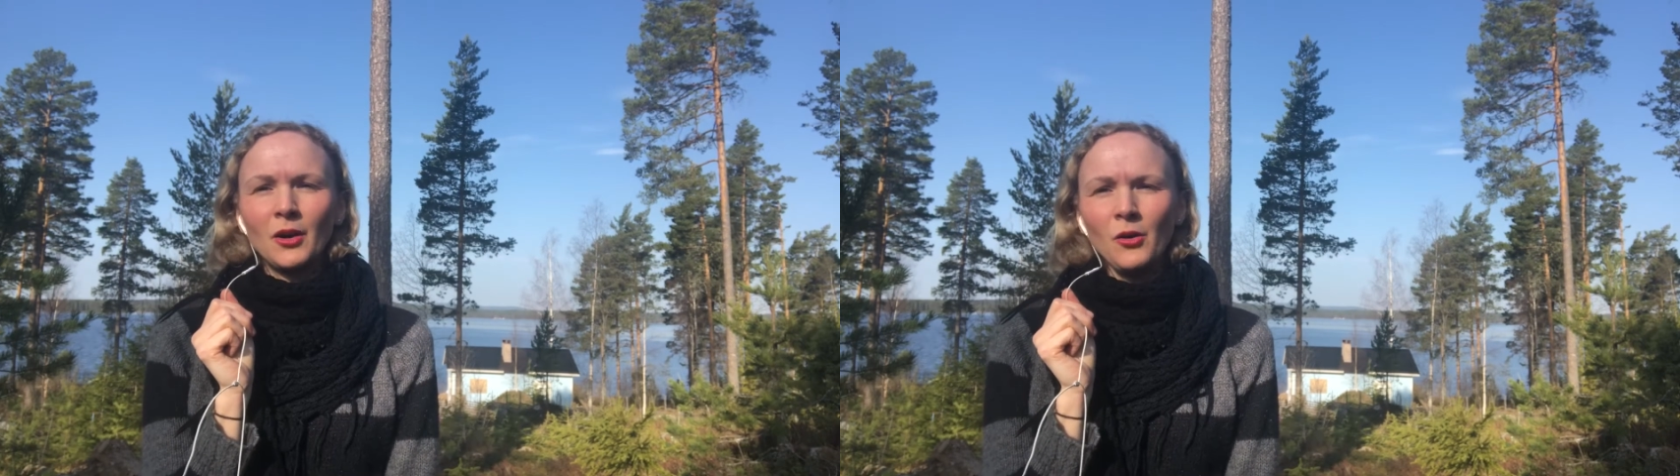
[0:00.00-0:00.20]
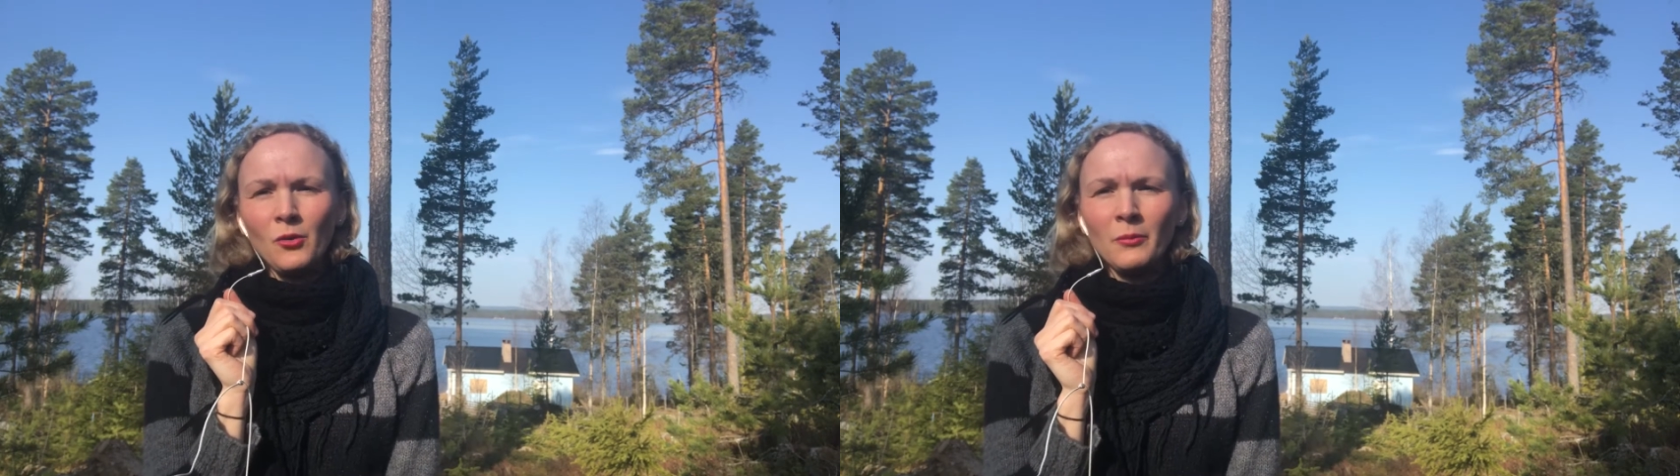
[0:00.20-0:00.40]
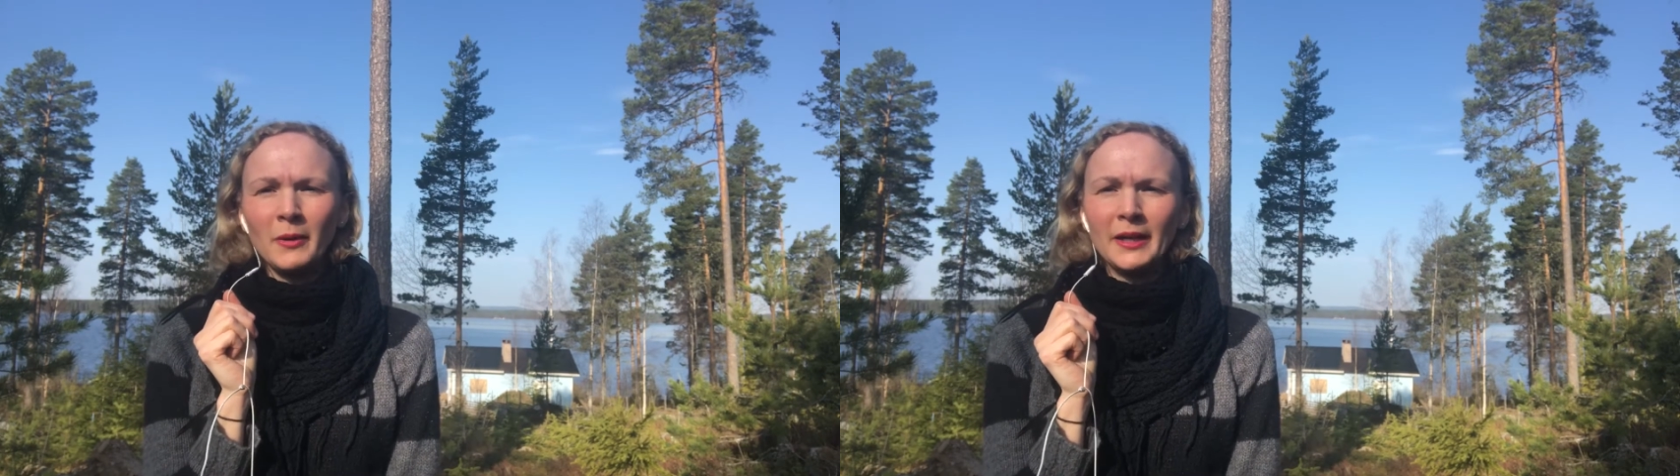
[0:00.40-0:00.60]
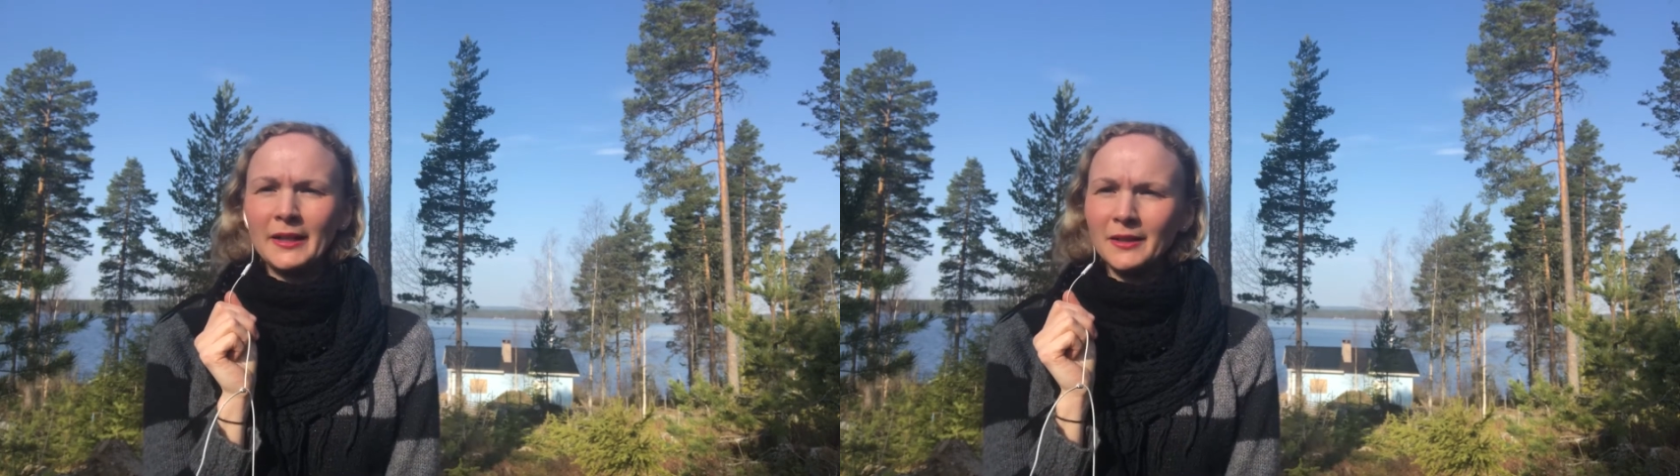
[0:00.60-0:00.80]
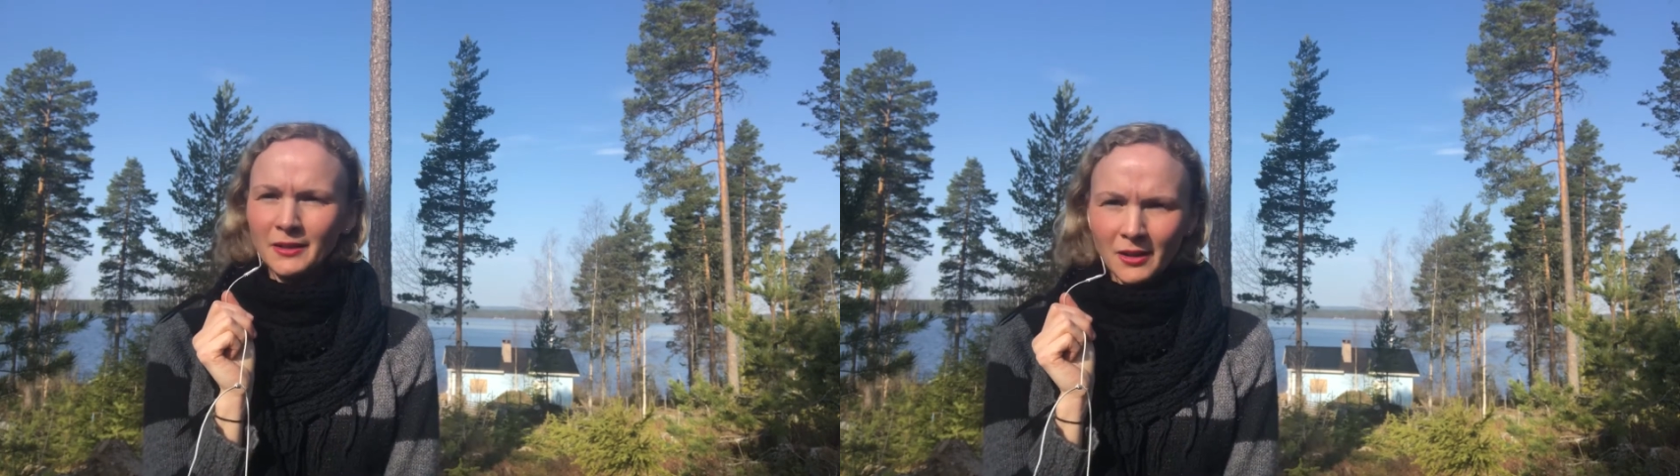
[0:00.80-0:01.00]
Oh
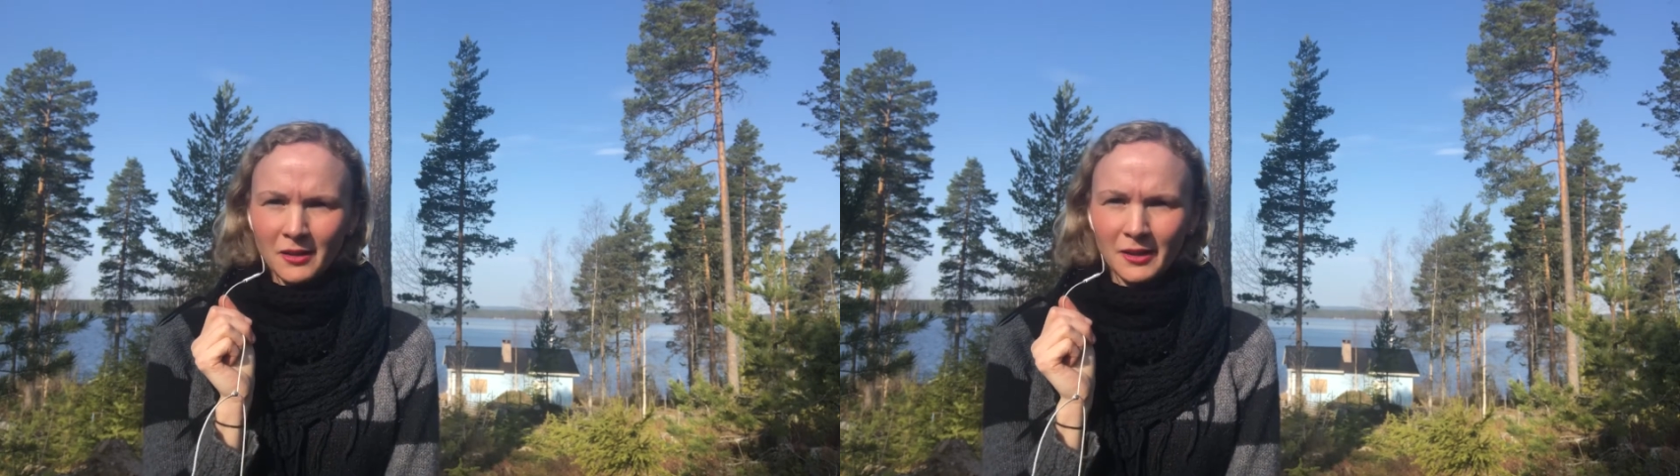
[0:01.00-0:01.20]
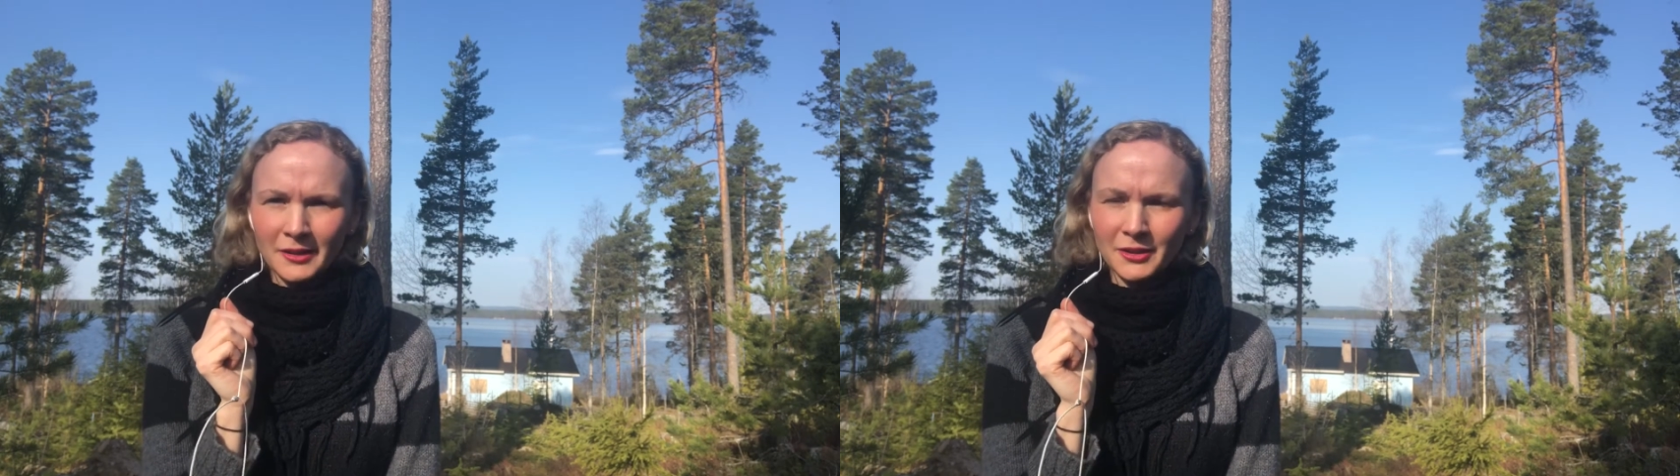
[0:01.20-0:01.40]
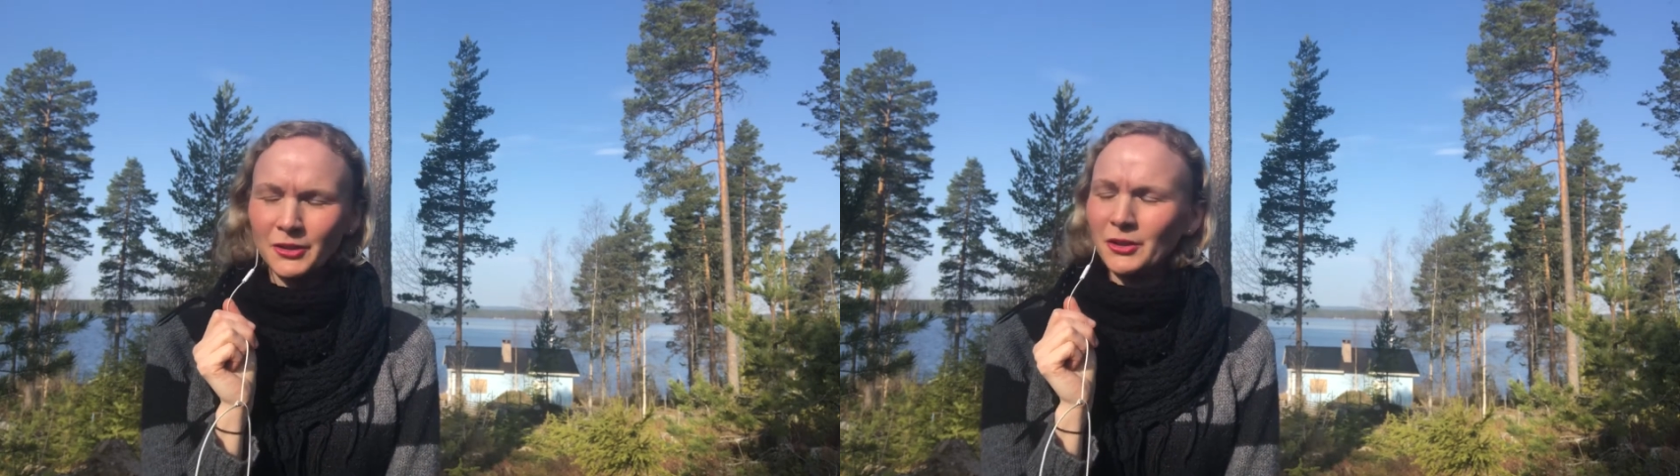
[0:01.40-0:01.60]
my God,